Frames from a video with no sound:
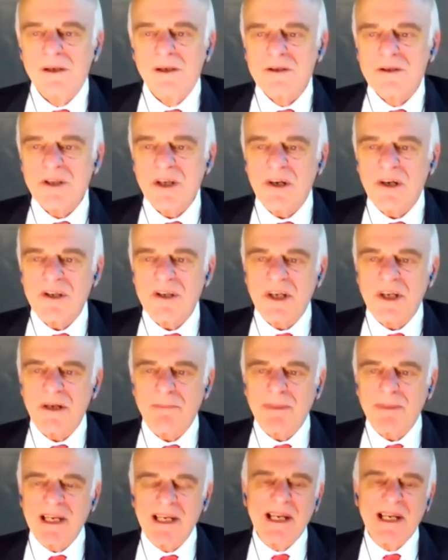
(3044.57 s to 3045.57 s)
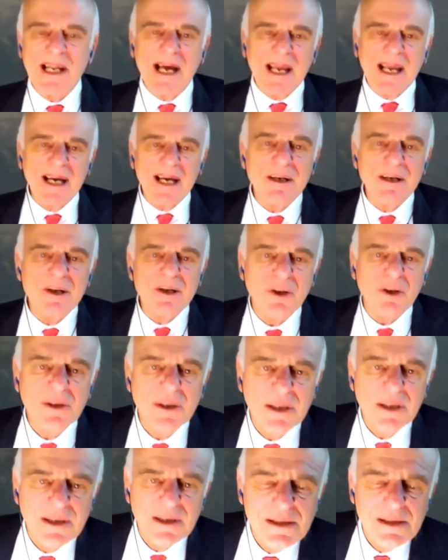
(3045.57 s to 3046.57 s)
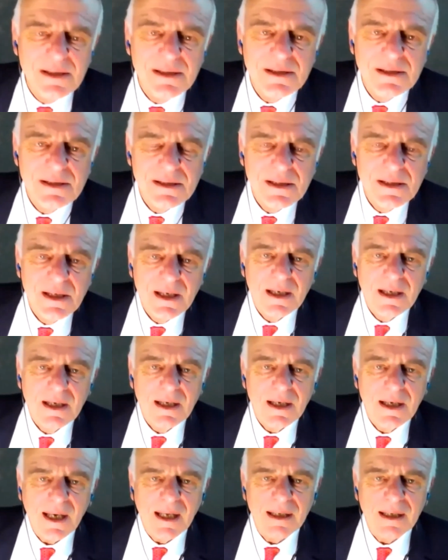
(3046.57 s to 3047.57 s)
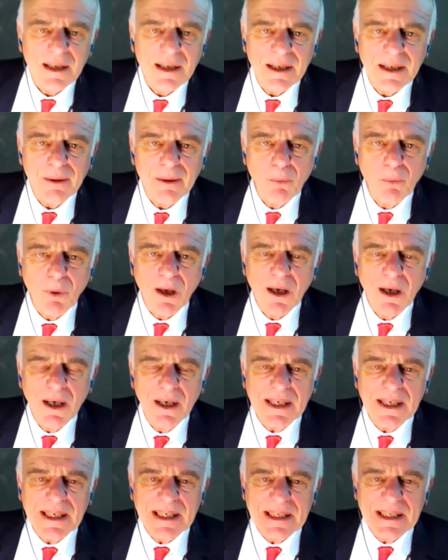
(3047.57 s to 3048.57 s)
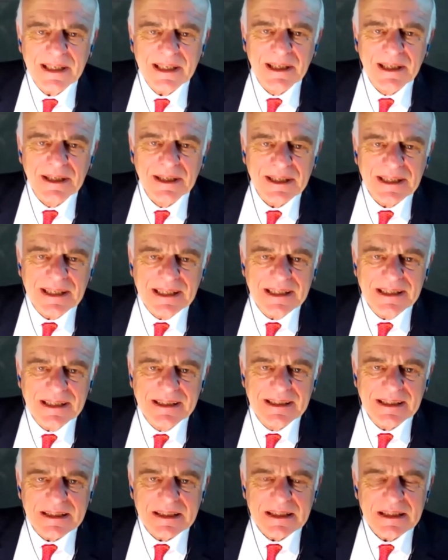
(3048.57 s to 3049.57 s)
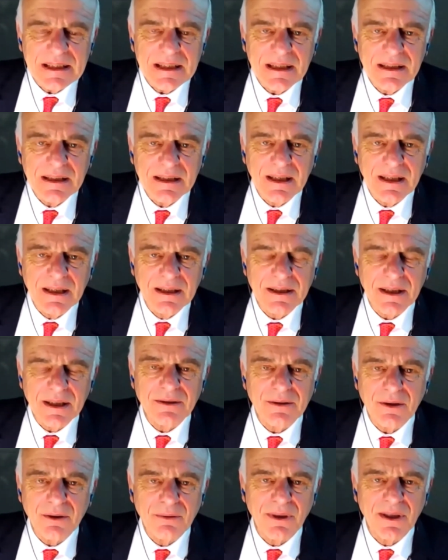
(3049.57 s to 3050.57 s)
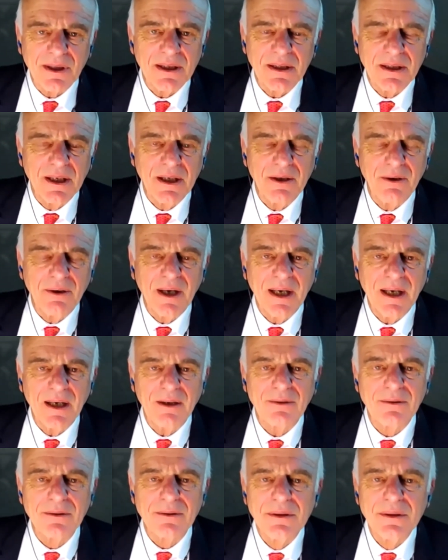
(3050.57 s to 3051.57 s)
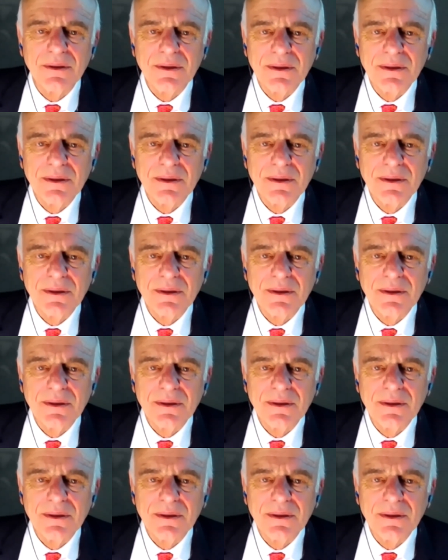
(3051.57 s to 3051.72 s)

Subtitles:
So it's going to be layered, L-A-Y-E-R-E-D. I don't quite know how